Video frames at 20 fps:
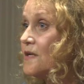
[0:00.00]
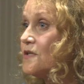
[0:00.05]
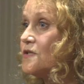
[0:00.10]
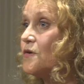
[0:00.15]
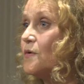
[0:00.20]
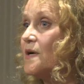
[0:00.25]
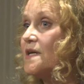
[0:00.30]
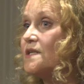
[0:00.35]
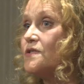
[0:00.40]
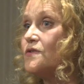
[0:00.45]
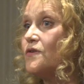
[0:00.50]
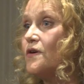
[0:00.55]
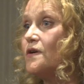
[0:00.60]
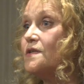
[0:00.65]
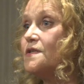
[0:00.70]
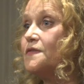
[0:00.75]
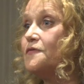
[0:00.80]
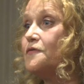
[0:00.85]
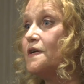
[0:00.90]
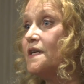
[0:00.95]
So I
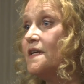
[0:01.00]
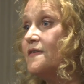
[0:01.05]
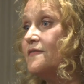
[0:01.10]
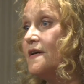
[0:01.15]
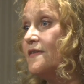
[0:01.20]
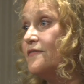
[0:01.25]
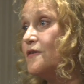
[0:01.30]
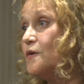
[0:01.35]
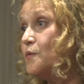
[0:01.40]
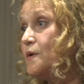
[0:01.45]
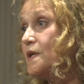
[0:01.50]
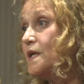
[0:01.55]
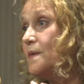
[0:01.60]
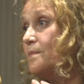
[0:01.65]
started to forgive everyone